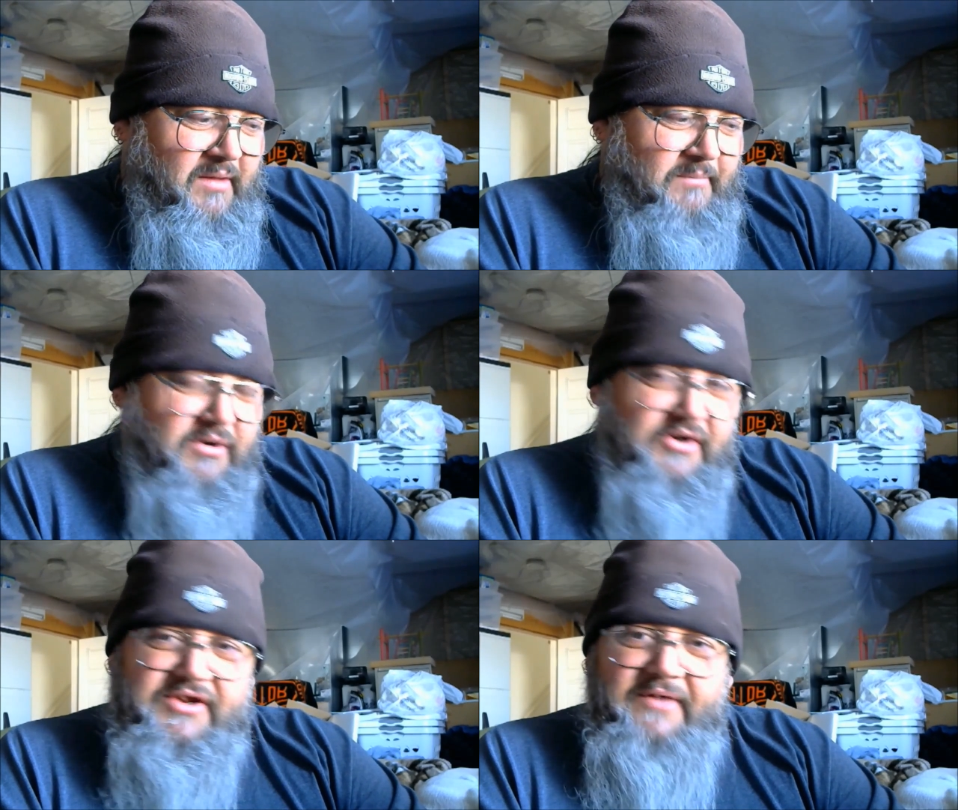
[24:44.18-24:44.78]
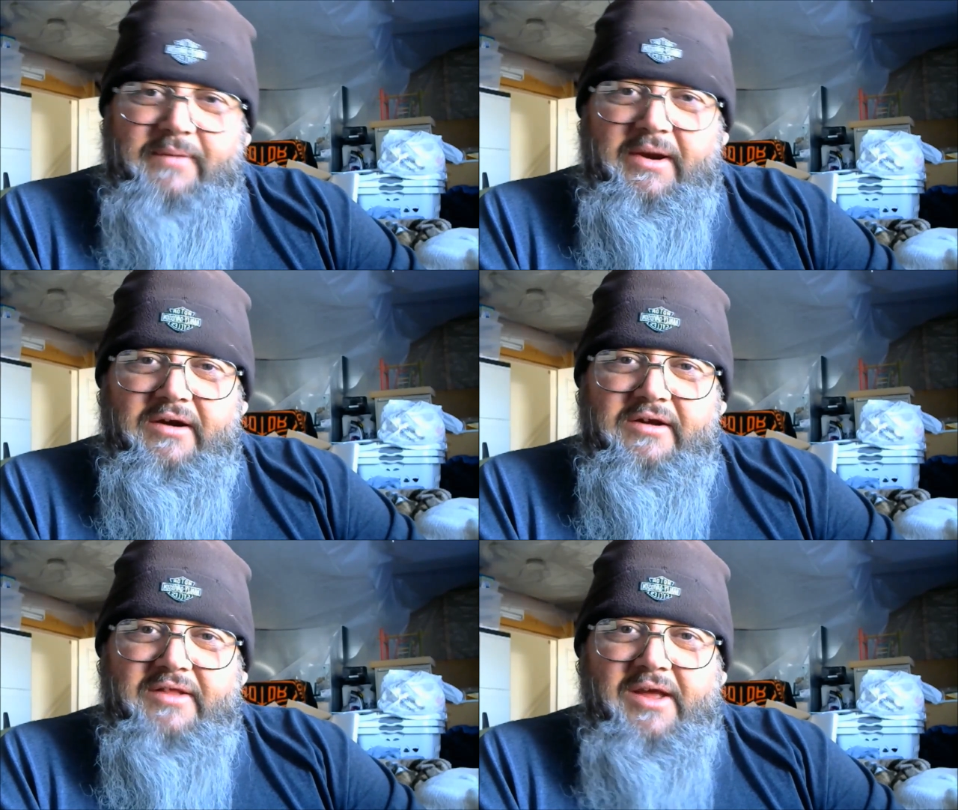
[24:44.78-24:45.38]

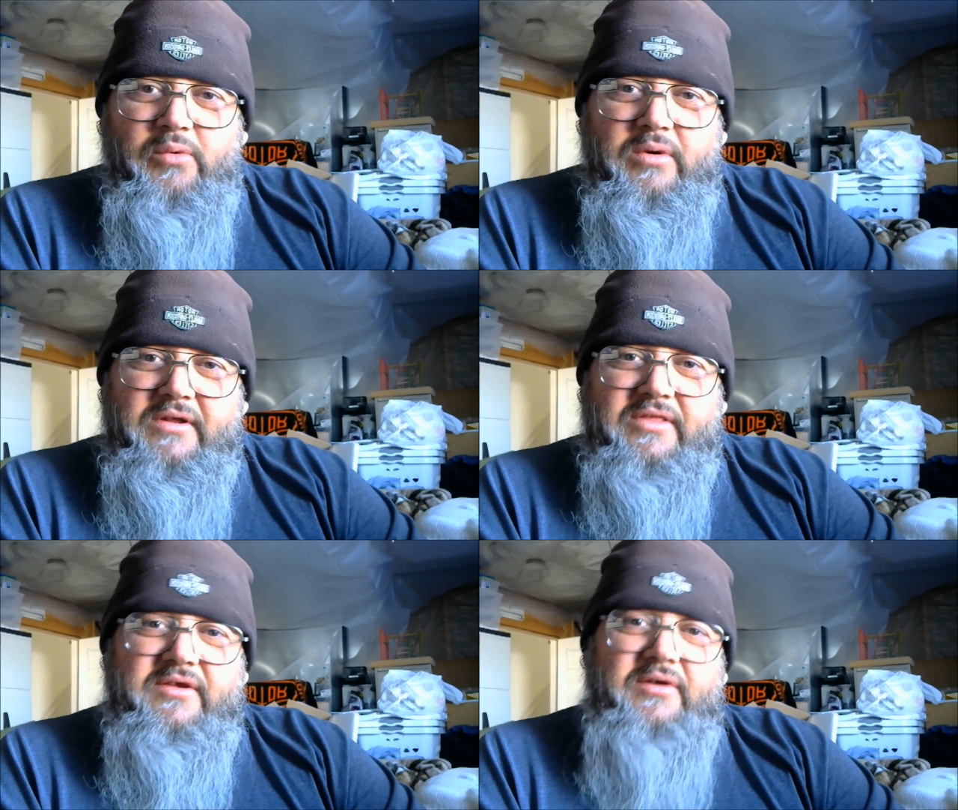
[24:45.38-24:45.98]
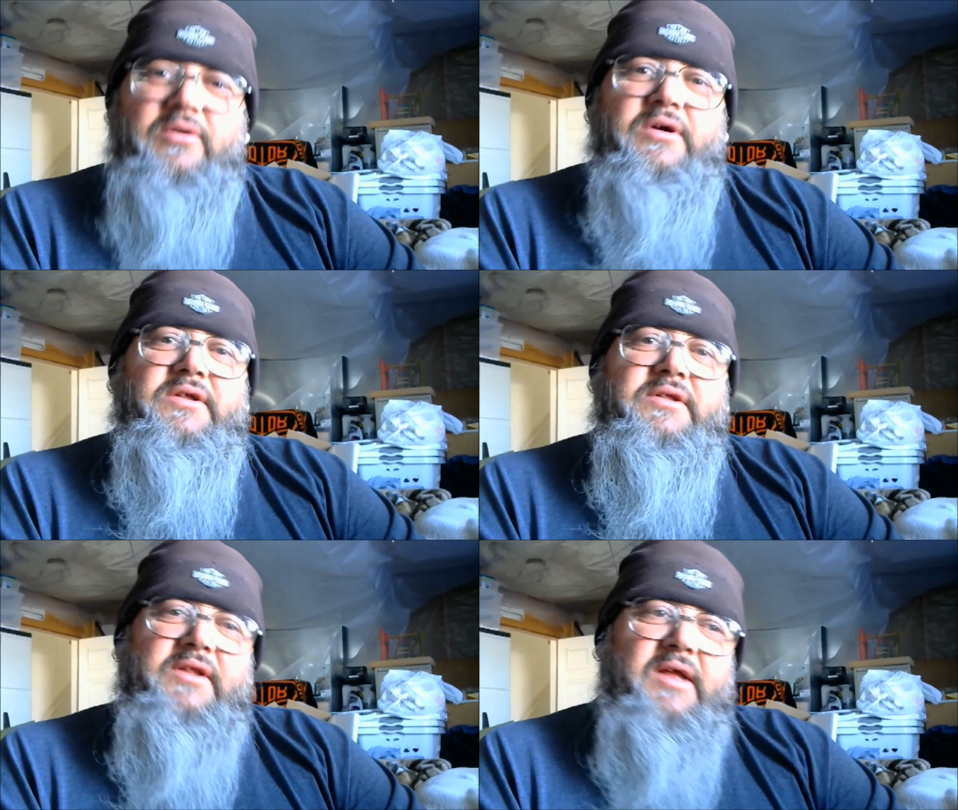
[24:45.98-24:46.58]
persevered, and they worked through
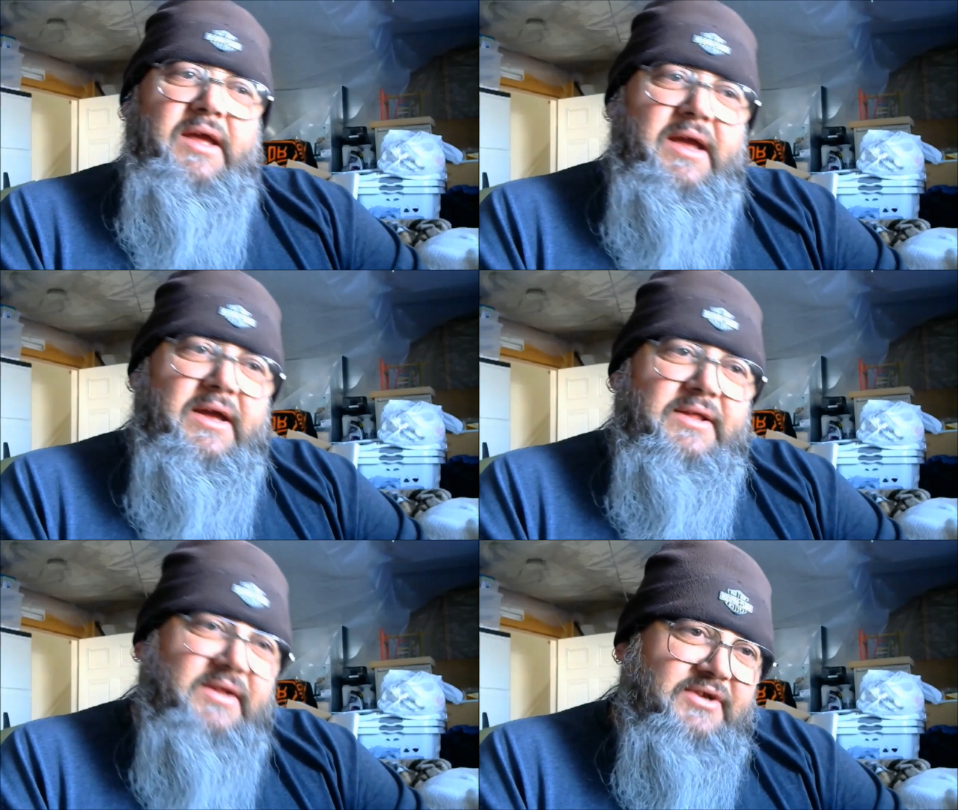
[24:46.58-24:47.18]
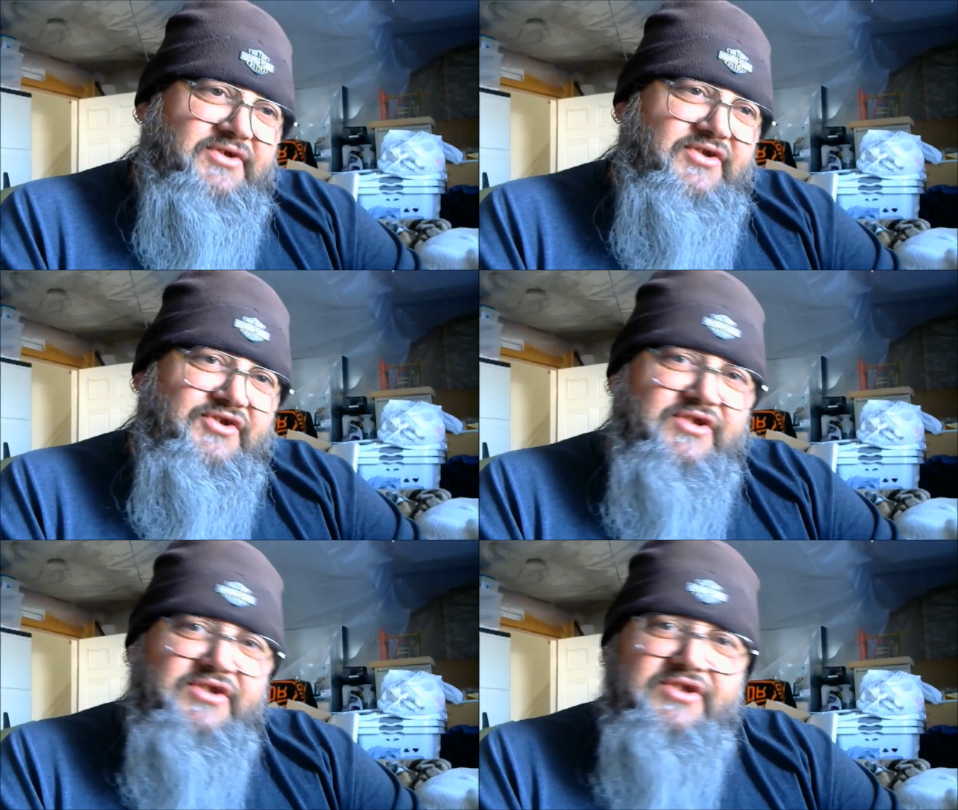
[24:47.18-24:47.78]
it, and they had the
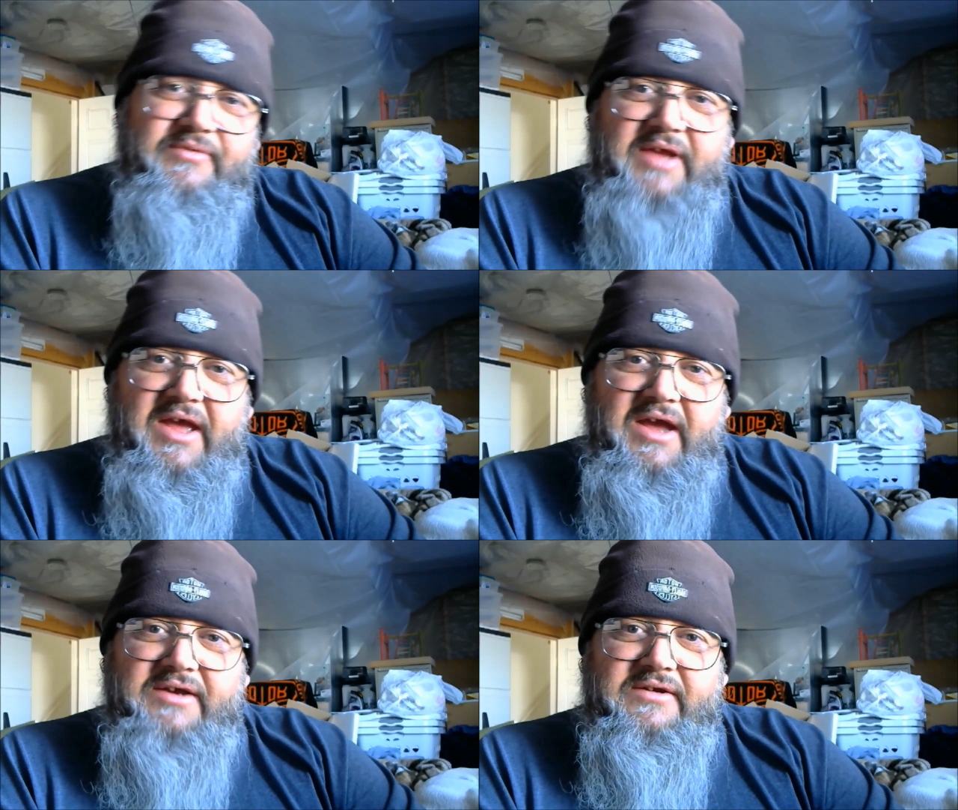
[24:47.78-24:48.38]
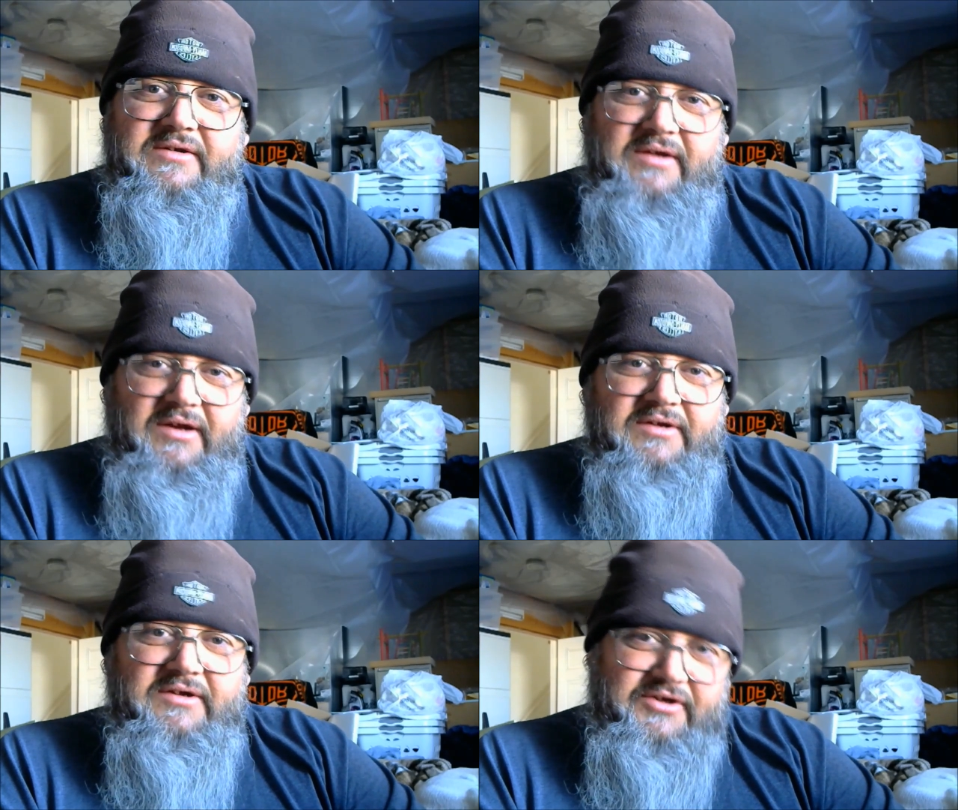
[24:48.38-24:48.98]
assistance of Dan and
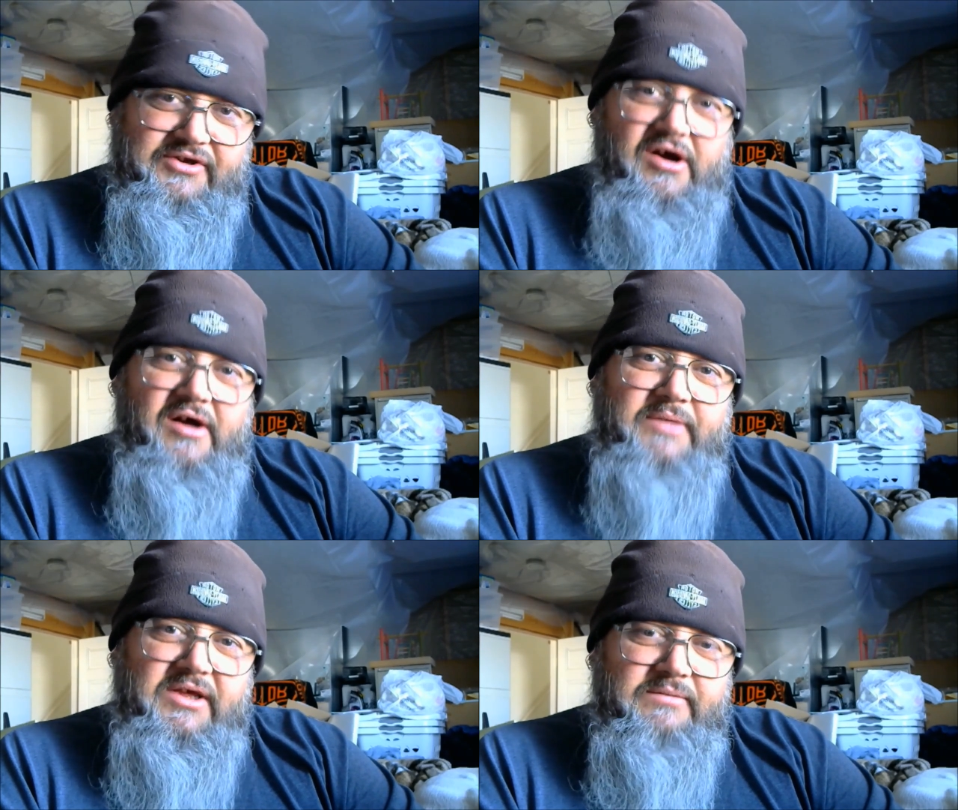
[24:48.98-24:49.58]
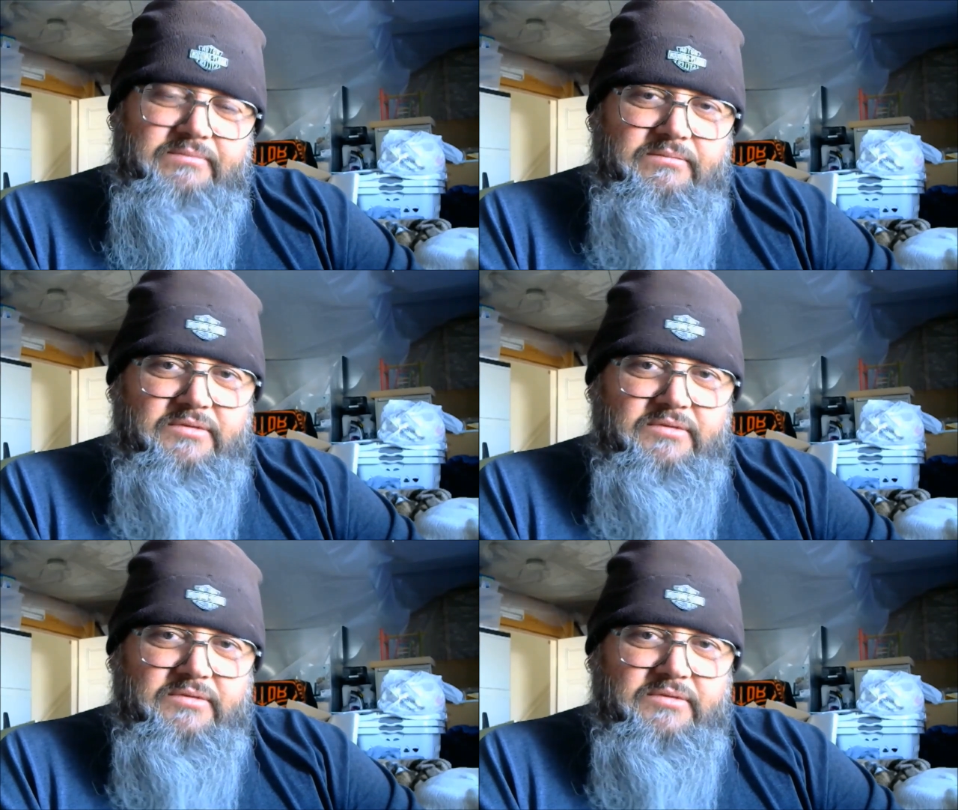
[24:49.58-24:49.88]
Tommy,